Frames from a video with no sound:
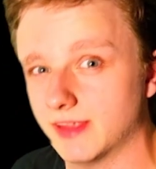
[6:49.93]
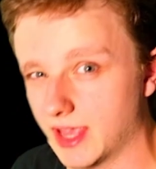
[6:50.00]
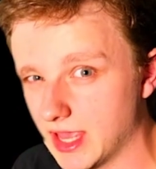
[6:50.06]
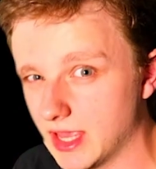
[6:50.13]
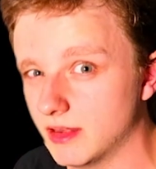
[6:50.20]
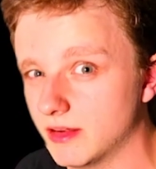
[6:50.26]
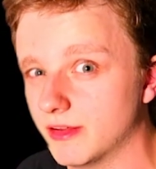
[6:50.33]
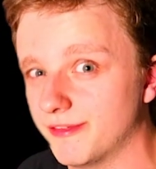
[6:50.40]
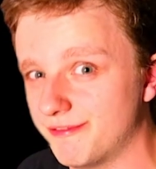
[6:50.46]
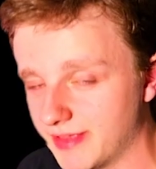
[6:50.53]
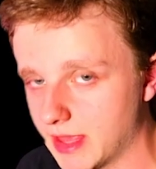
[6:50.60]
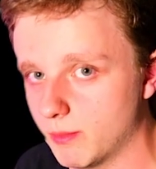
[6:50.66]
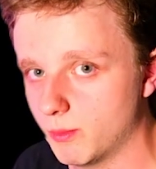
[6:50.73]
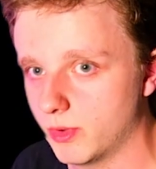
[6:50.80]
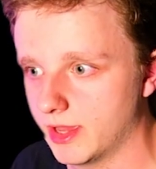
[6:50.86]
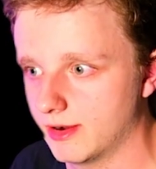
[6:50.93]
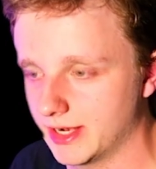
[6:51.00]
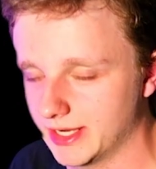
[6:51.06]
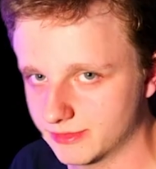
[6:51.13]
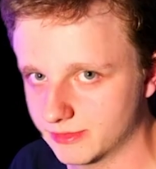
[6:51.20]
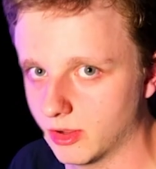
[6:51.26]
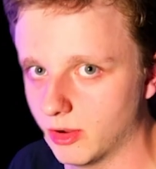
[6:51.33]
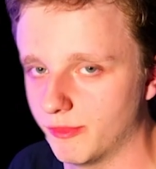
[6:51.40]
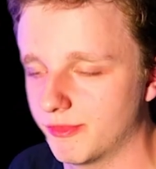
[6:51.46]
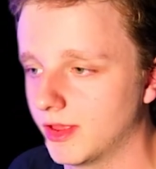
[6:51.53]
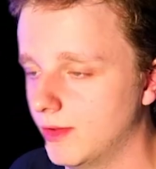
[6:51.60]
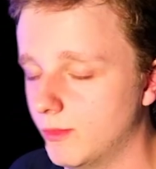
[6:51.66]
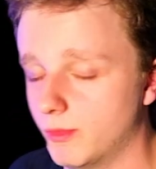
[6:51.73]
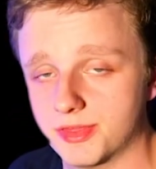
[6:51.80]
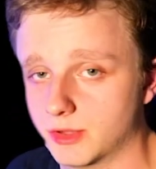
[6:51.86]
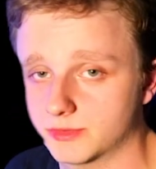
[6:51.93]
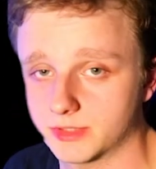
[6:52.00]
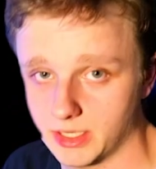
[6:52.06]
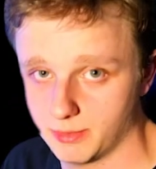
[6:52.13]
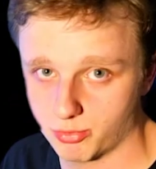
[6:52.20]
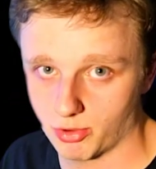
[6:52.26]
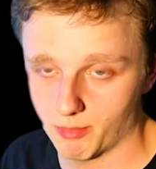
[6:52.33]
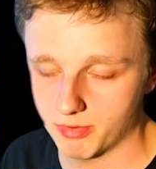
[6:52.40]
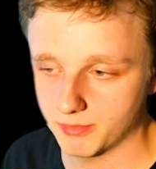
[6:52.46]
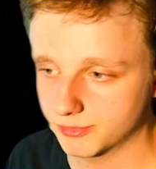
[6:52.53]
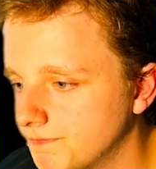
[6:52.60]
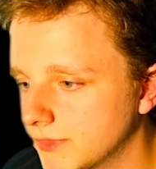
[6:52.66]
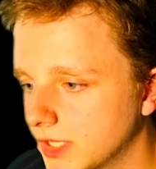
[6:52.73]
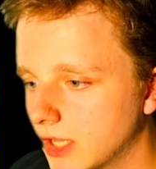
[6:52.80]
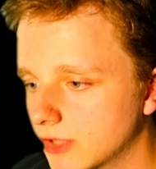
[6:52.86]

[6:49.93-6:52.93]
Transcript: in VMware itself without any problems.